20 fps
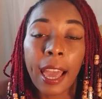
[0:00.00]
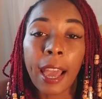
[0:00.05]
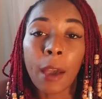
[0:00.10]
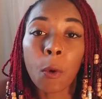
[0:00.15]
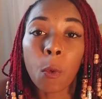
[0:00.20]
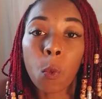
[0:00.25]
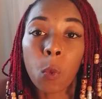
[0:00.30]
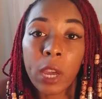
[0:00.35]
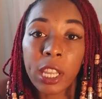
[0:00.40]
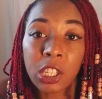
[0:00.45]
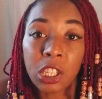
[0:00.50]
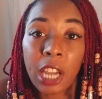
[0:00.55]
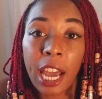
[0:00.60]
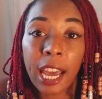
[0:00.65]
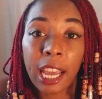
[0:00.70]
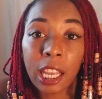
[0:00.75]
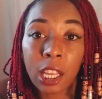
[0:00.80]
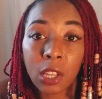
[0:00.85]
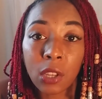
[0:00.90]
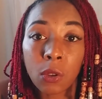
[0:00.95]
which
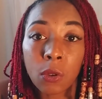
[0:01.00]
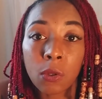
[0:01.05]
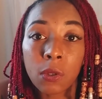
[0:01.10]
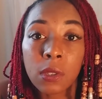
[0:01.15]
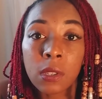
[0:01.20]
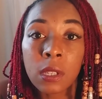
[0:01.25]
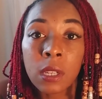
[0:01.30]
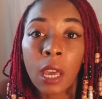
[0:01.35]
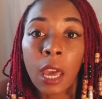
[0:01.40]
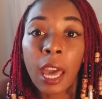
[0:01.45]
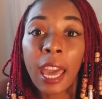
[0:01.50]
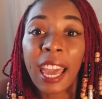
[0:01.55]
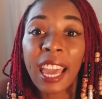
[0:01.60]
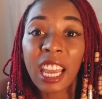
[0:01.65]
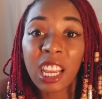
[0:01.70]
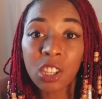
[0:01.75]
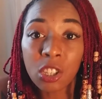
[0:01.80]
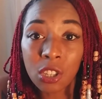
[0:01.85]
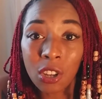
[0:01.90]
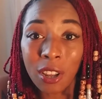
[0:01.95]
I use
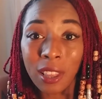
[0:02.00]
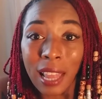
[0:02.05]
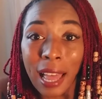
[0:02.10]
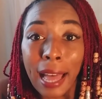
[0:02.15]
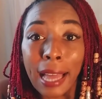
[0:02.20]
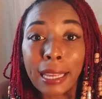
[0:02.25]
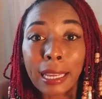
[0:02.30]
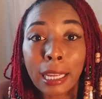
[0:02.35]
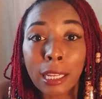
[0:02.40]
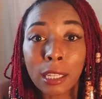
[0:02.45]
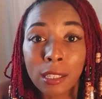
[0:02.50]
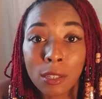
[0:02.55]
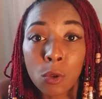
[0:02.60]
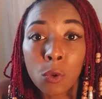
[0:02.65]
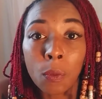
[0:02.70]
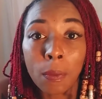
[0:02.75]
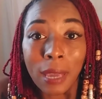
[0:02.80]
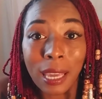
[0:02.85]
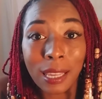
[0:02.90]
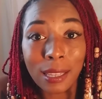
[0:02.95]
interlocking
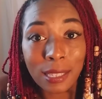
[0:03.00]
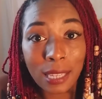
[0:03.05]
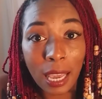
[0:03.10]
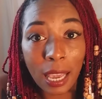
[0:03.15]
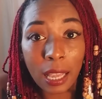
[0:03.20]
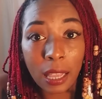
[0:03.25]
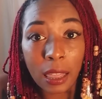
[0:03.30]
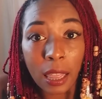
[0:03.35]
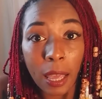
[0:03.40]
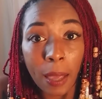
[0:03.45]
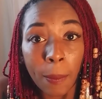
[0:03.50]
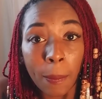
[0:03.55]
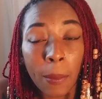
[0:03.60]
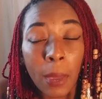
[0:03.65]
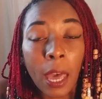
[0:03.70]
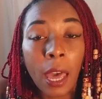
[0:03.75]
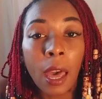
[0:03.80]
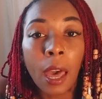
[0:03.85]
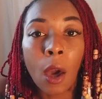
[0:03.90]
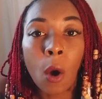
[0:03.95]
to maintain them.
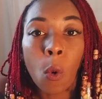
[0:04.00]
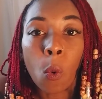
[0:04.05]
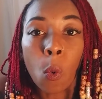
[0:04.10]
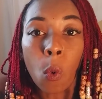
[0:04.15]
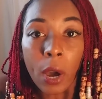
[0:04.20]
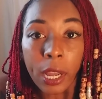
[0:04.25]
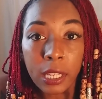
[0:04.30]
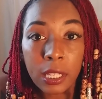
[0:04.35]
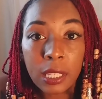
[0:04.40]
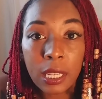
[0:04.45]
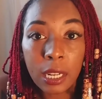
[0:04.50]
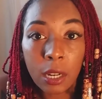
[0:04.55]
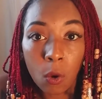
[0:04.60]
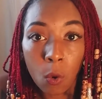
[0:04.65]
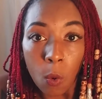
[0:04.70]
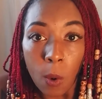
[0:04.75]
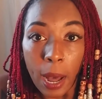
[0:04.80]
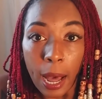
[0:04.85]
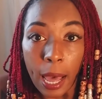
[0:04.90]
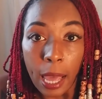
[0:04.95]
Once in a
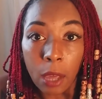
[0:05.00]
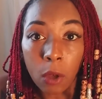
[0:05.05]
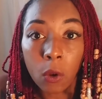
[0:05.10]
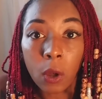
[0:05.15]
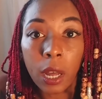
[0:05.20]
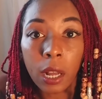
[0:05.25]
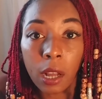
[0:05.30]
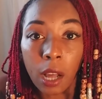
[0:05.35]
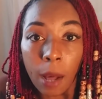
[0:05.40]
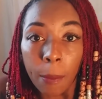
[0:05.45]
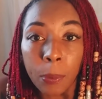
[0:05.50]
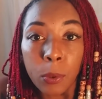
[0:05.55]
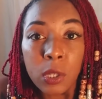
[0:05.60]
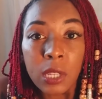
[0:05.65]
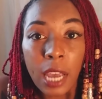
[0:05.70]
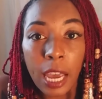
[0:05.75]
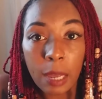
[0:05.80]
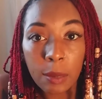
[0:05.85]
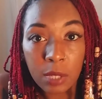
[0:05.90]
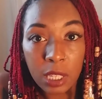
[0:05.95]
while, a couple
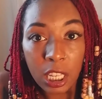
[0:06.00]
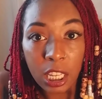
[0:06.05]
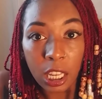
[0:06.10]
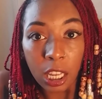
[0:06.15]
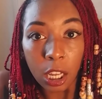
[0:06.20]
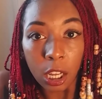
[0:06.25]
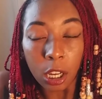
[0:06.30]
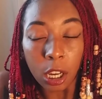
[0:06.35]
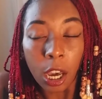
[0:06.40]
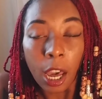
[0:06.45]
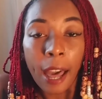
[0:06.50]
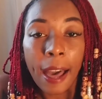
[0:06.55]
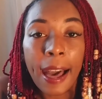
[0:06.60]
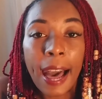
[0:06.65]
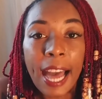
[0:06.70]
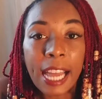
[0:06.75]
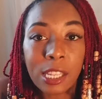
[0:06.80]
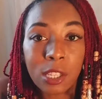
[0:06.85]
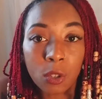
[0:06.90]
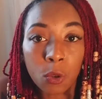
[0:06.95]
times a year,
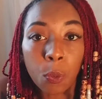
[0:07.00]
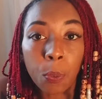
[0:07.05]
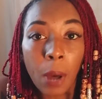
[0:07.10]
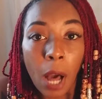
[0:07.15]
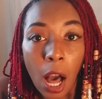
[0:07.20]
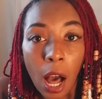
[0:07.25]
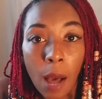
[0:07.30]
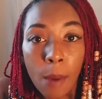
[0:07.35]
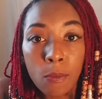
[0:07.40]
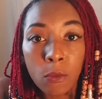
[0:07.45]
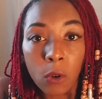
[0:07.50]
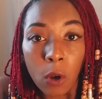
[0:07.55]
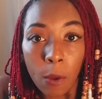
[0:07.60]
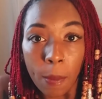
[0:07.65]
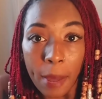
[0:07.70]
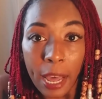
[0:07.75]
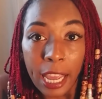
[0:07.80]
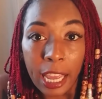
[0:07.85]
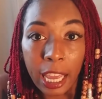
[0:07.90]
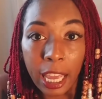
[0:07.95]
I do palm roll
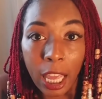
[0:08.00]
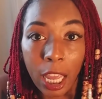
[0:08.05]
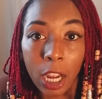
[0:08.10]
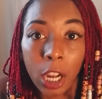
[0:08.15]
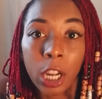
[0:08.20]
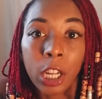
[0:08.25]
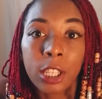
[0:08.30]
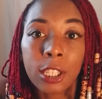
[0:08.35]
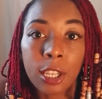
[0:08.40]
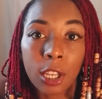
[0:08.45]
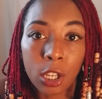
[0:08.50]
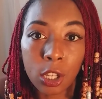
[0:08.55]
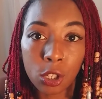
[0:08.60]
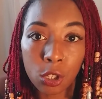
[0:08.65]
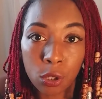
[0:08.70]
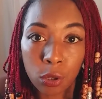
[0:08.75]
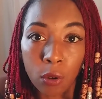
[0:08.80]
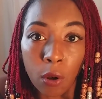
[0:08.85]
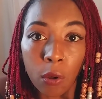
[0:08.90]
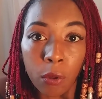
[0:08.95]
my hair to
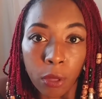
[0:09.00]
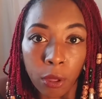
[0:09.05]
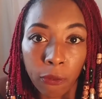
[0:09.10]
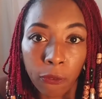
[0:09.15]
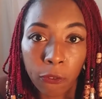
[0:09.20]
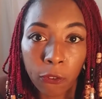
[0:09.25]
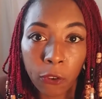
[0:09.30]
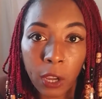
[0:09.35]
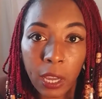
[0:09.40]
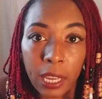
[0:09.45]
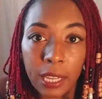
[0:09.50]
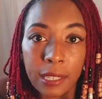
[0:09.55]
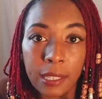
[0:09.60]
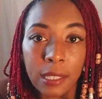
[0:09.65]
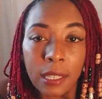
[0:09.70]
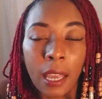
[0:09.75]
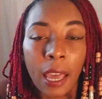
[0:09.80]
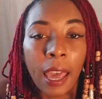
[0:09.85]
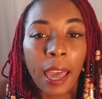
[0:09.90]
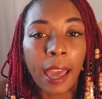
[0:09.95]
control the
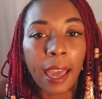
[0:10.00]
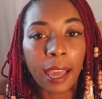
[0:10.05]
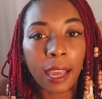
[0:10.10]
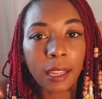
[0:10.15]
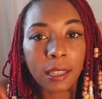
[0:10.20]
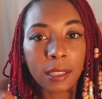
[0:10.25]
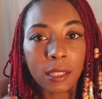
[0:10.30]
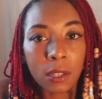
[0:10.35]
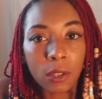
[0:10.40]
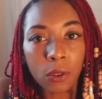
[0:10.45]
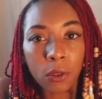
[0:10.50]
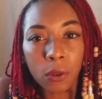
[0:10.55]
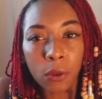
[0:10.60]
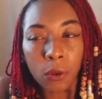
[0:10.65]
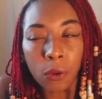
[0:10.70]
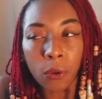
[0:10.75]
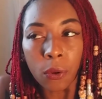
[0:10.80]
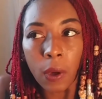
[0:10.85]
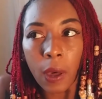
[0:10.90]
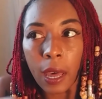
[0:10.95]
frizz and
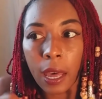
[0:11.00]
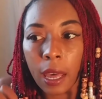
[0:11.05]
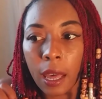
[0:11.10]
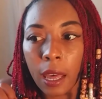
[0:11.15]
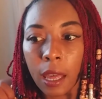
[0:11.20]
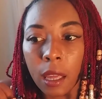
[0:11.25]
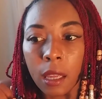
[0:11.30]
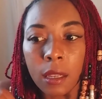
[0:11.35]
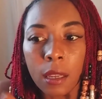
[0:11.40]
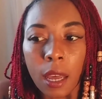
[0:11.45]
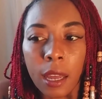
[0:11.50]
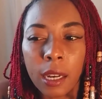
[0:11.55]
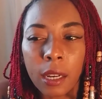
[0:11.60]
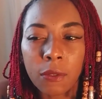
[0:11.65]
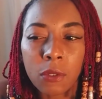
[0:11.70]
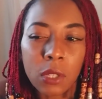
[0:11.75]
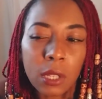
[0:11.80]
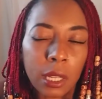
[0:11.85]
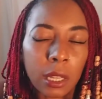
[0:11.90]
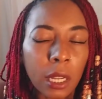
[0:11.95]
to kind of
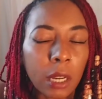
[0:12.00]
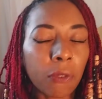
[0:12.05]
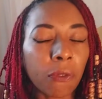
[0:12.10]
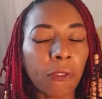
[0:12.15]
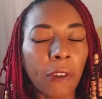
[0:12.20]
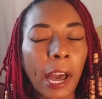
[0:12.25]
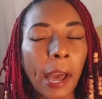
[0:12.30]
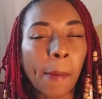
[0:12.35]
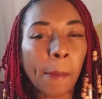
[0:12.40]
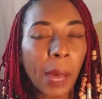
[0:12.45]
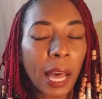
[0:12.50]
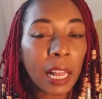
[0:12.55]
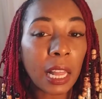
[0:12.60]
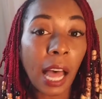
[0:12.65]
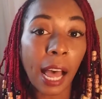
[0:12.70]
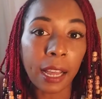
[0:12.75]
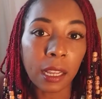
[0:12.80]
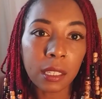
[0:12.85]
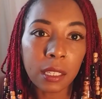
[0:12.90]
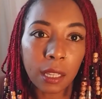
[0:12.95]
solidify my
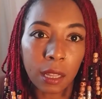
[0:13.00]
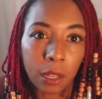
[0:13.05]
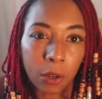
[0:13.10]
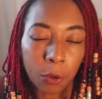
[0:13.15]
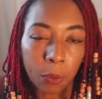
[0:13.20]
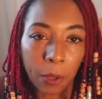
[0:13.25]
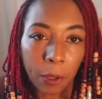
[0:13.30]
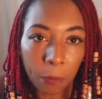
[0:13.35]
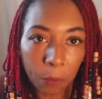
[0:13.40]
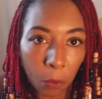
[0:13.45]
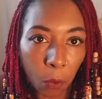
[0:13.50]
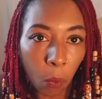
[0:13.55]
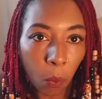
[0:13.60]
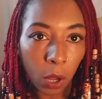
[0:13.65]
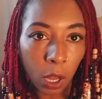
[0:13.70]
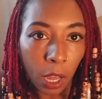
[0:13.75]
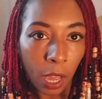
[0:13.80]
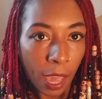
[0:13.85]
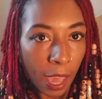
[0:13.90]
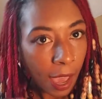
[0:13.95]
locks a little bit
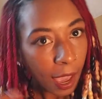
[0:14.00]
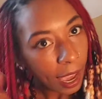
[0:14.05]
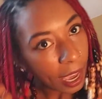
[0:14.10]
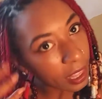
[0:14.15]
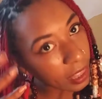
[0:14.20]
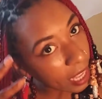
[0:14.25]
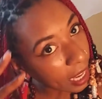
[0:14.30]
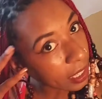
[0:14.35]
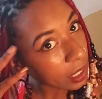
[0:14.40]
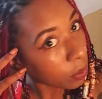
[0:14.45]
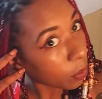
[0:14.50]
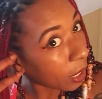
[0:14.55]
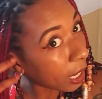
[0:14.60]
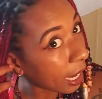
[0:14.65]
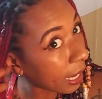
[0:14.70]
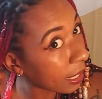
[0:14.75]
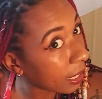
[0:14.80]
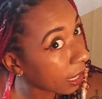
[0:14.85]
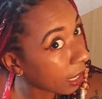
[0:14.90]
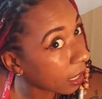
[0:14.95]
more. And that's what
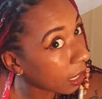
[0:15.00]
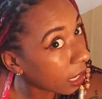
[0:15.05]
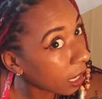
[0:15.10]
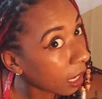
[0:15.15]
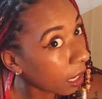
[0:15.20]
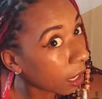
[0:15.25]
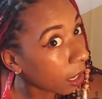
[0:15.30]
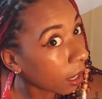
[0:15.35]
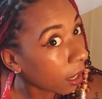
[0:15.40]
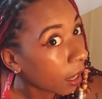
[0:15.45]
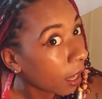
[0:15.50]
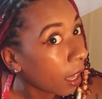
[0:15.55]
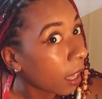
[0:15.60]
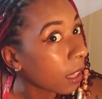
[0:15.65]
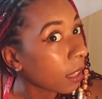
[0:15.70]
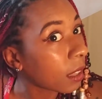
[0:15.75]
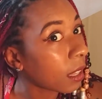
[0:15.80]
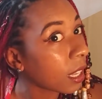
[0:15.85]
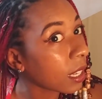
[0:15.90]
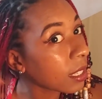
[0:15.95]
I did here.
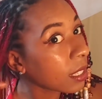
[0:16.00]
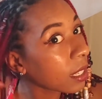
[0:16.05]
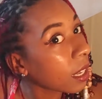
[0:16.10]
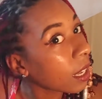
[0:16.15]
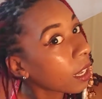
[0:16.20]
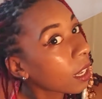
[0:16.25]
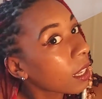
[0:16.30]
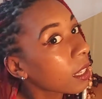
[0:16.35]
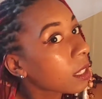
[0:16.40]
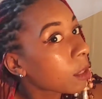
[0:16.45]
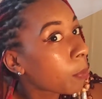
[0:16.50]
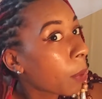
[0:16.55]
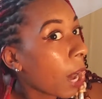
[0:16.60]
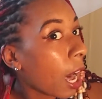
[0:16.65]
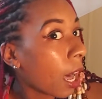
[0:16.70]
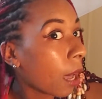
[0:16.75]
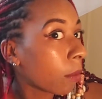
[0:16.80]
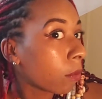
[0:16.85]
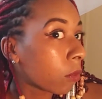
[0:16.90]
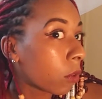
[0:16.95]
This is
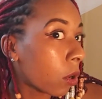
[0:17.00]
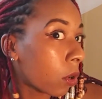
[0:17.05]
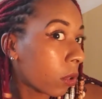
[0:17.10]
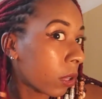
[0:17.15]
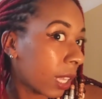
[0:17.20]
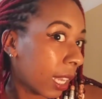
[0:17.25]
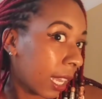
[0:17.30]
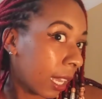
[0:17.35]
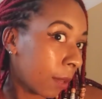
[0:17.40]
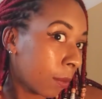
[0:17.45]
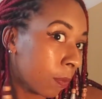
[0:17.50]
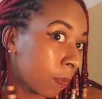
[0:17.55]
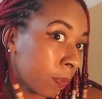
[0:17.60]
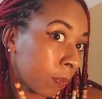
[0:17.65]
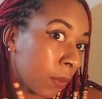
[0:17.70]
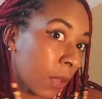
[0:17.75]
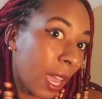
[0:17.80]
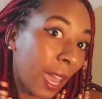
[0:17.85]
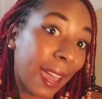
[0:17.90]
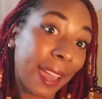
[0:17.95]
palm rolling,
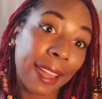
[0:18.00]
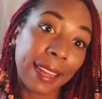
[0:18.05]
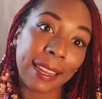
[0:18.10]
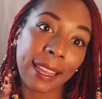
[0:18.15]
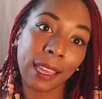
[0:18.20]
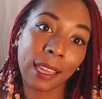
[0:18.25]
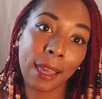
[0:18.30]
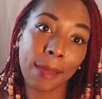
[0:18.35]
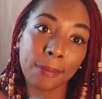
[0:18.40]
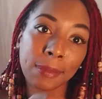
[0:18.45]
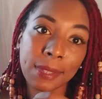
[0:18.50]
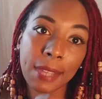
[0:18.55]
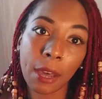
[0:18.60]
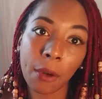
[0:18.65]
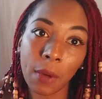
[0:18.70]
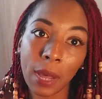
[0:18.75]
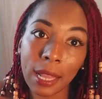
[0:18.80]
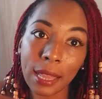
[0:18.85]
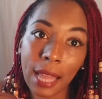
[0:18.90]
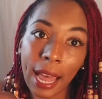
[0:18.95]
and it comes
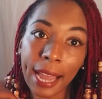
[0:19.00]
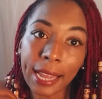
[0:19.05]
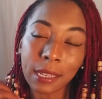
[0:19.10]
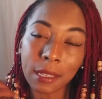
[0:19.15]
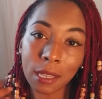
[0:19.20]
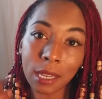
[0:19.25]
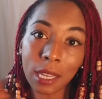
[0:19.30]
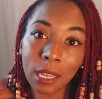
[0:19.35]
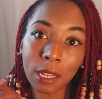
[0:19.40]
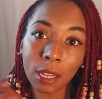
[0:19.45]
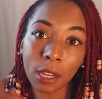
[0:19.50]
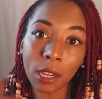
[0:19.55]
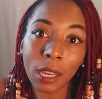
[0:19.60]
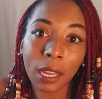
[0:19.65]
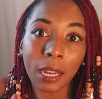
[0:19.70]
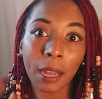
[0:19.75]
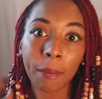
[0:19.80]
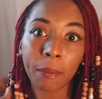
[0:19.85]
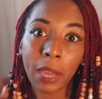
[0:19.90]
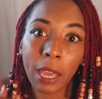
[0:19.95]
out a lot neater,
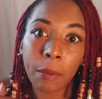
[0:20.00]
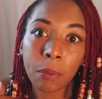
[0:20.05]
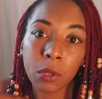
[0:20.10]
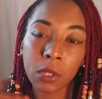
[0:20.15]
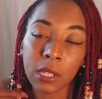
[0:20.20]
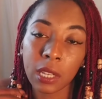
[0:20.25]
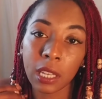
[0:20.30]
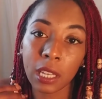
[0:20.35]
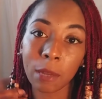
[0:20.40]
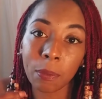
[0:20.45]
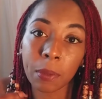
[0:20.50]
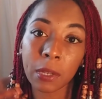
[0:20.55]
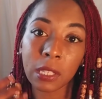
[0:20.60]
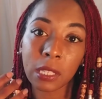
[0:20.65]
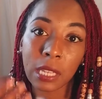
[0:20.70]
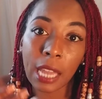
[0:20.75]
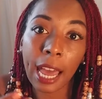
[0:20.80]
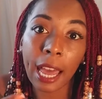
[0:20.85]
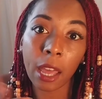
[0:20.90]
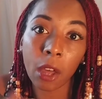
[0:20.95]
and I'm able to keep a
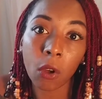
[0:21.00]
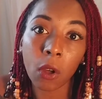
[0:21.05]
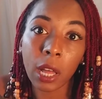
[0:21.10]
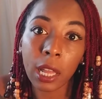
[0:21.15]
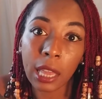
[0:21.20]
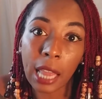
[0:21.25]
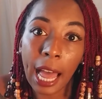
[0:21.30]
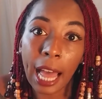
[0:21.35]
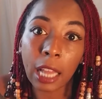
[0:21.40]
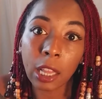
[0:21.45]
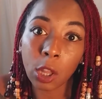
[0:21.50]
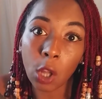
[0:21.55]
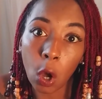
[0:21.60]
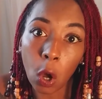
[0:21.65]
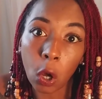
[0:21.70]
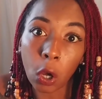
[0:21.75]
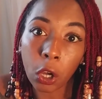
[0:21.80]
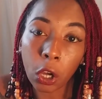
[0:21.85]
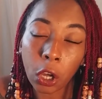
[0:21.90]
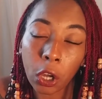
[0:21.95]
style a lot
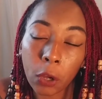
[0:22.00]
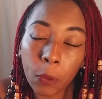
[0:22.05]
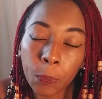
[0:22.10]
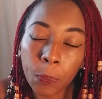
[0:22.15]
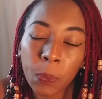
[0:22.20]
longer.